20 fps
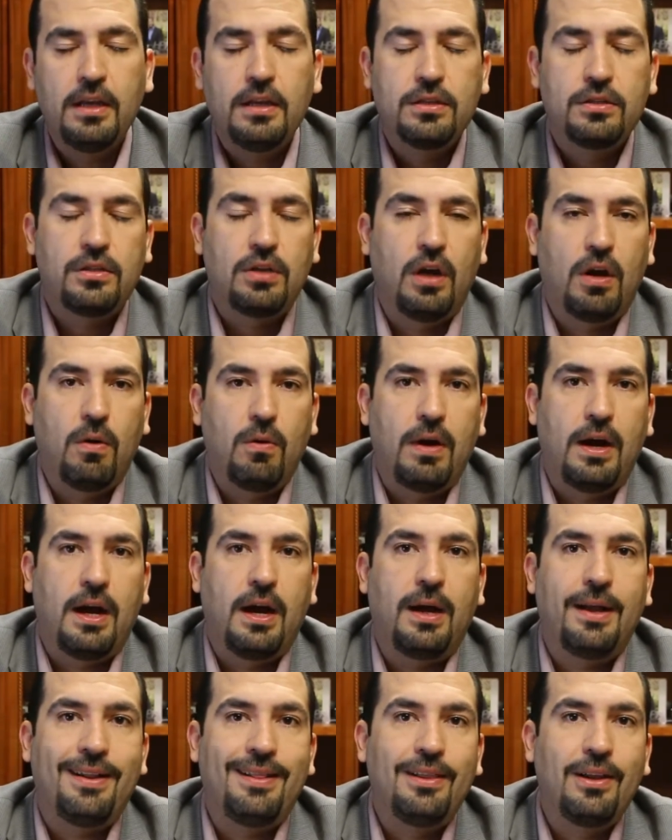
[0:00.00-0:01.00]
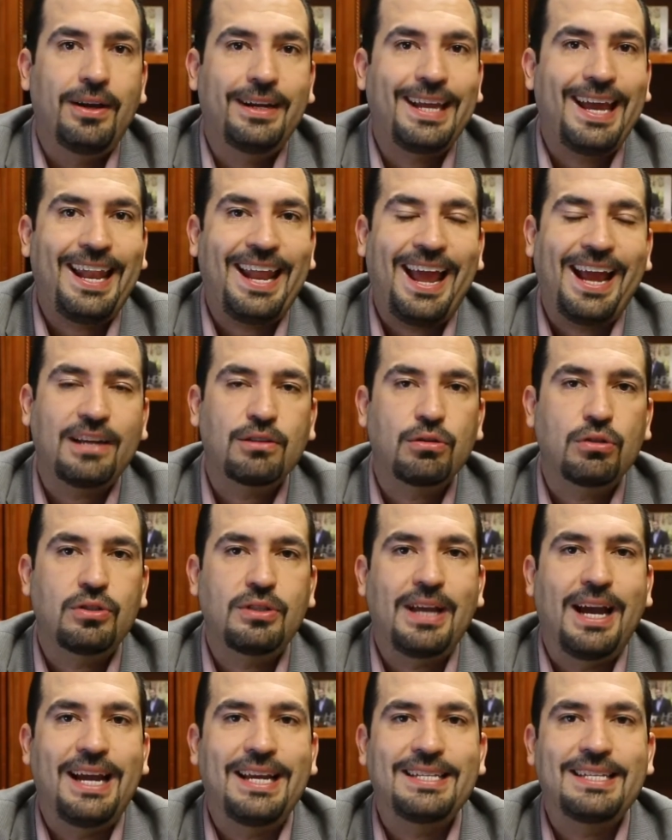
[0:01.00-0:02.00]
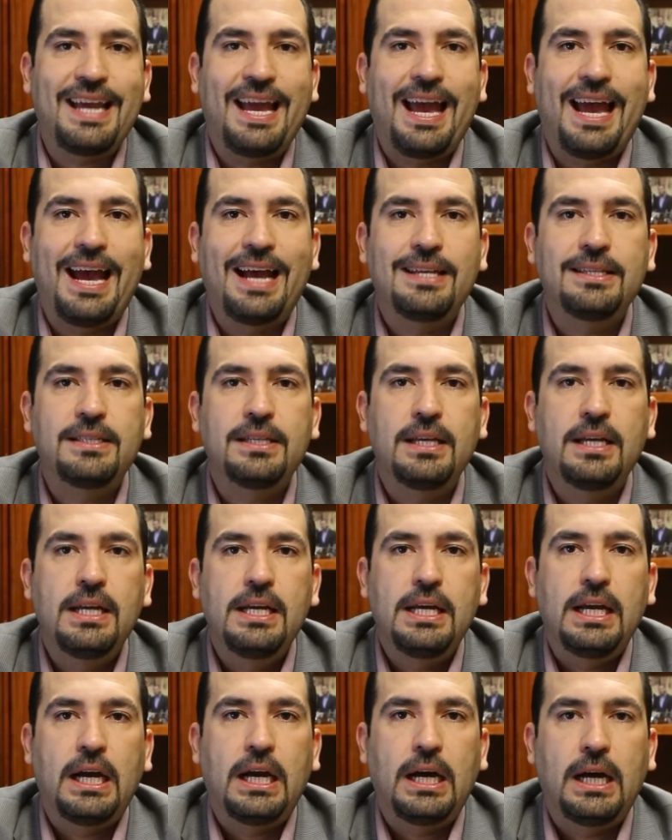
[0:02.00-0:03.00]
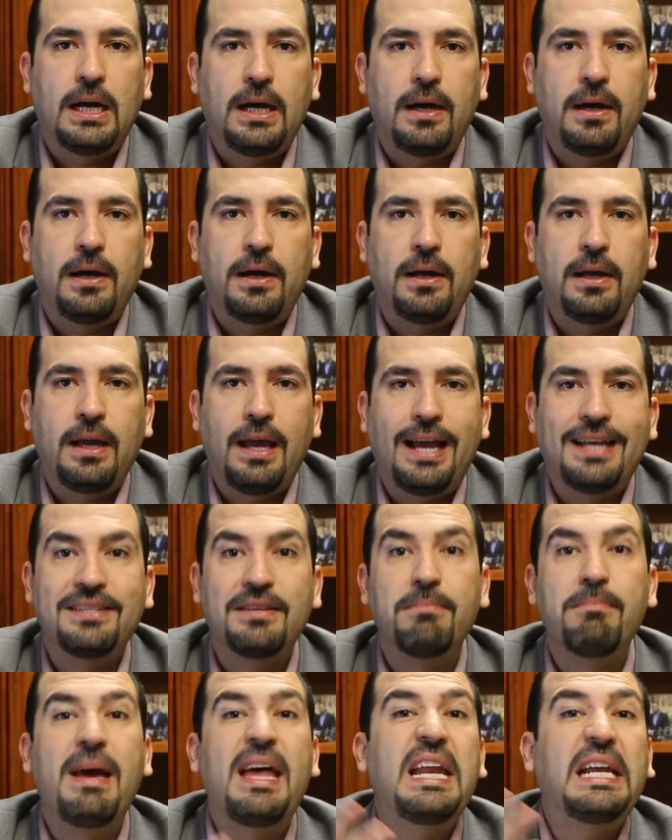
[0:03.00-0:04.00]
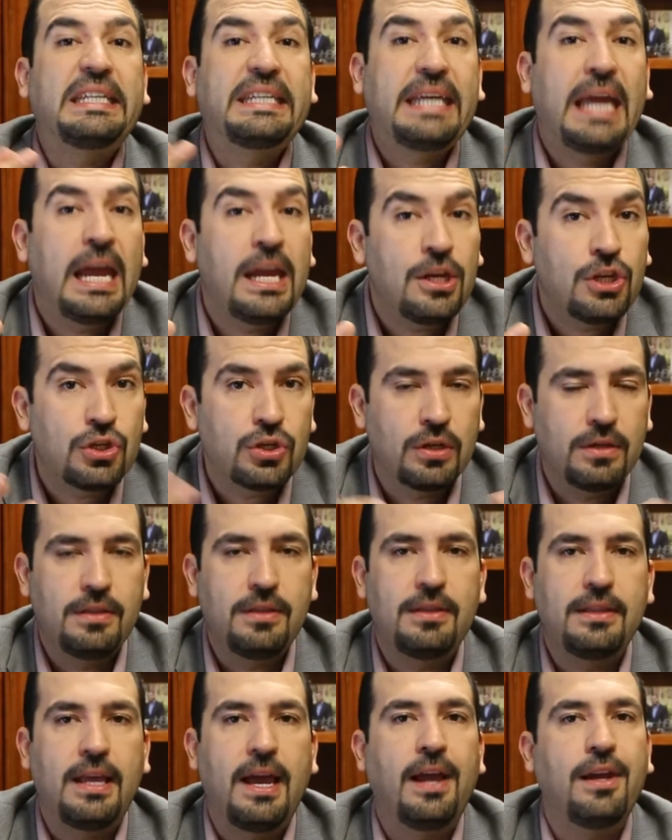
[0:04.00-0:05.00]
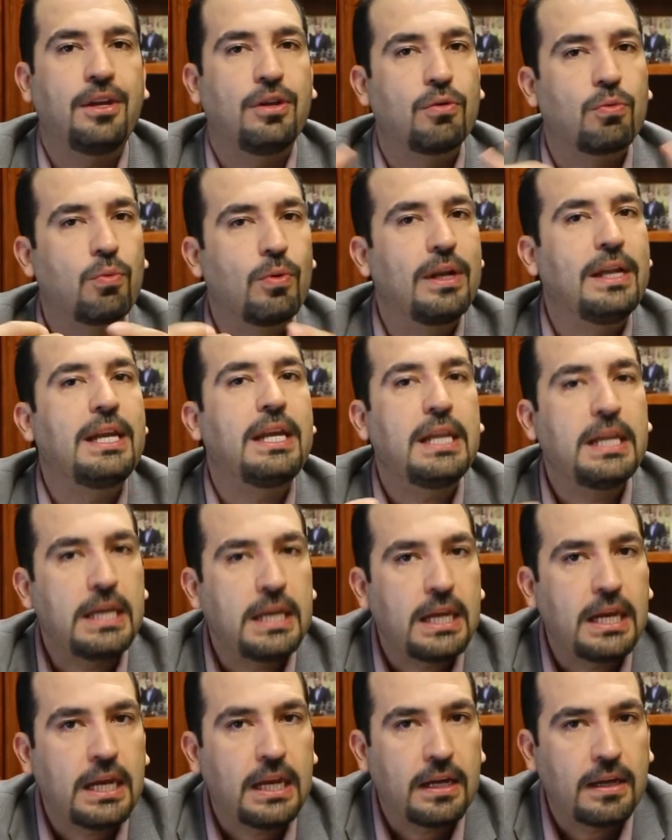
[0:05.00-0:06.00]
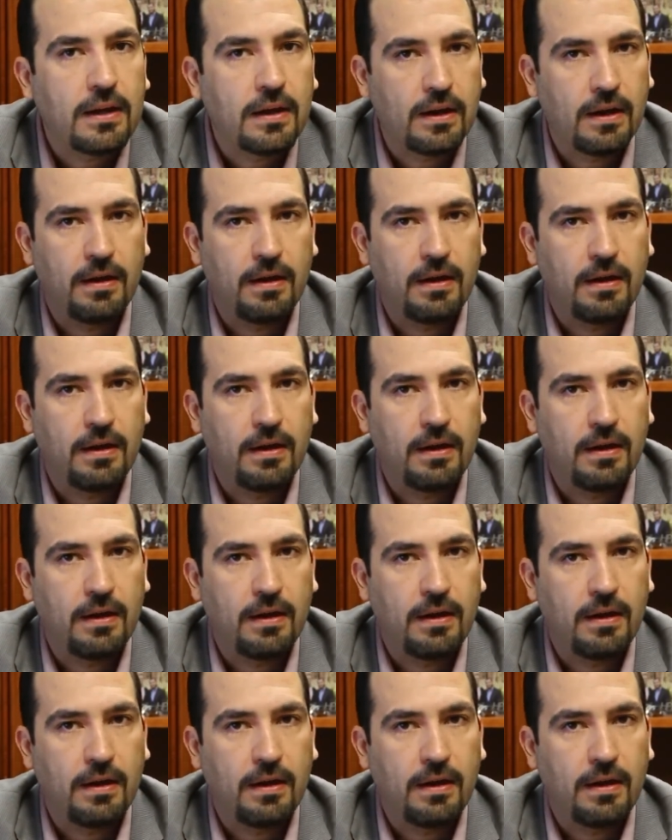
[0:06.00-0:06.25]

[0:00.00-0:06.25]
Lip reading: So look at exercise as a medication that you really need.